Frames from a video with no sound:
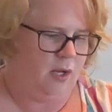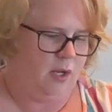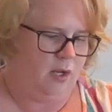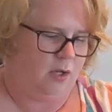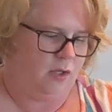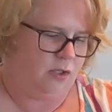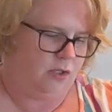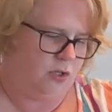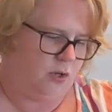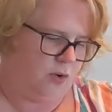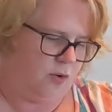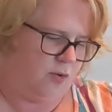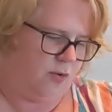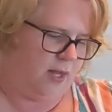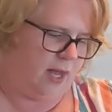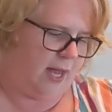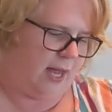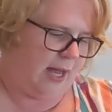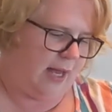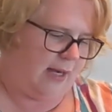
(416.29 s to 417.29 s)
so
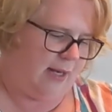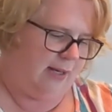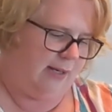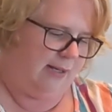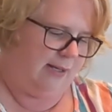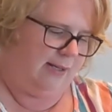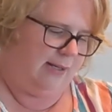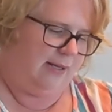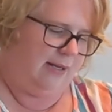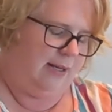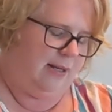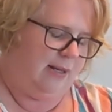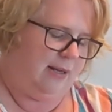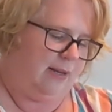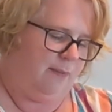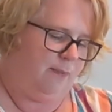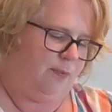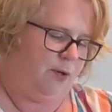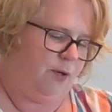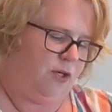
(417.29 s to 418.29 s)
that the
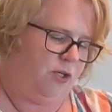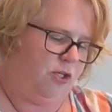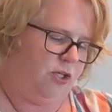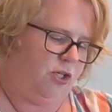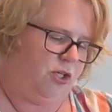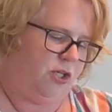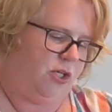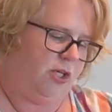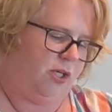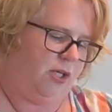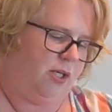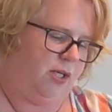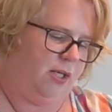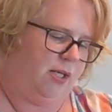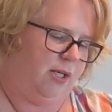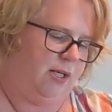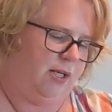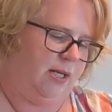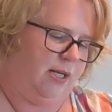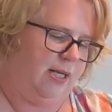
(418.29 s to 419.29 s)
perch
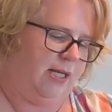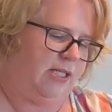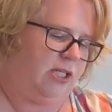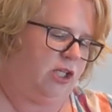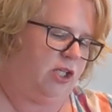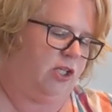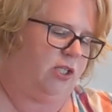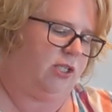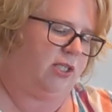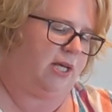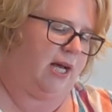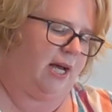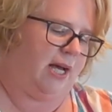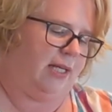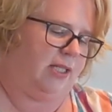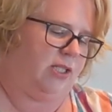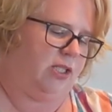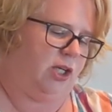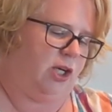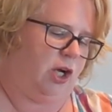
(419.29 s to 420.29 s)
is a good
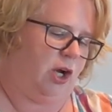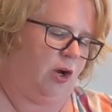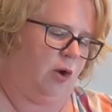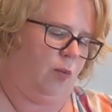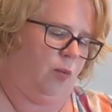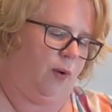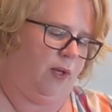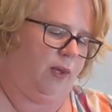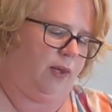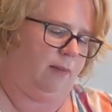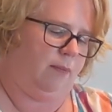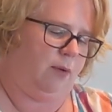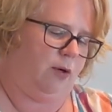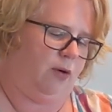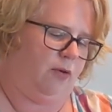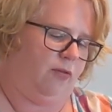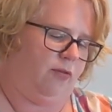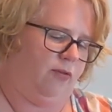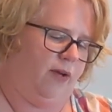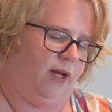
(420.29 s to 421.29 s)
size to go with the
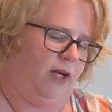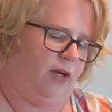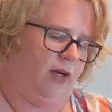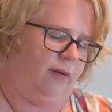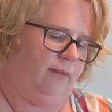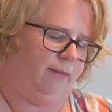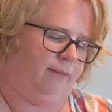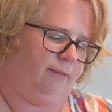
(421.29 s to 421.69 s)
bird feeder.